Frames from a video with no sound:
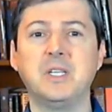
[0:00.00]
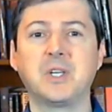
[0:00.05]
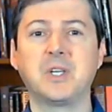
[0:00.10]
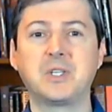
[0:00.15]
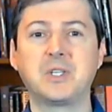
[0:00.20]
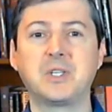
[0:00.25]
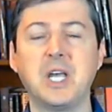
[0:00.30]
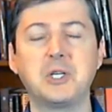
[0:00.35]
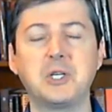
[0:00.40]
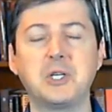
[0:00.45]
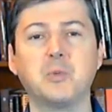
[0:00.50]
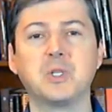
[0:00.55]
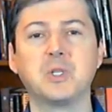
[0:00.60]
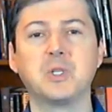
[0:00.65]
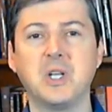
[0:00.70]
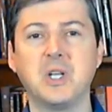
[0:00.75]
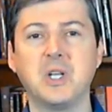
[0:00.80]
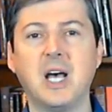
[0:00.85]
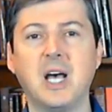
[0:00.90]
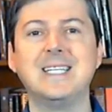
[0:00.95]
the succession
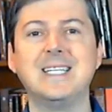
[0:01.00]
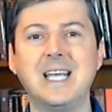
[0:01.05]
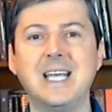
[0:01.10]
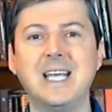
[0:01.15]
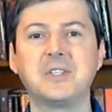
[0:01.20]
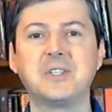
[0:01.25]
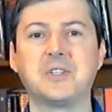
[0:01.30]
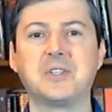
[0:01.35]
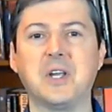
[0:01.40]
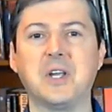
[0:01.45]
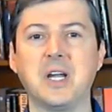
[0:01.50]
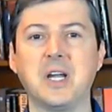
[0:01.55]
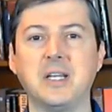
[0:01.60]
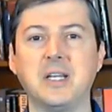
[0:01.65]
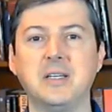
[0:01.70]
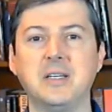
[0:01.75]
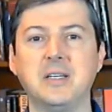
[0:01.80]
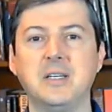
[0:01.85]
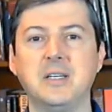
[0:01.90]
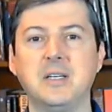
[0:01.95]
was not
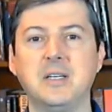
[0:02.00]
necessary.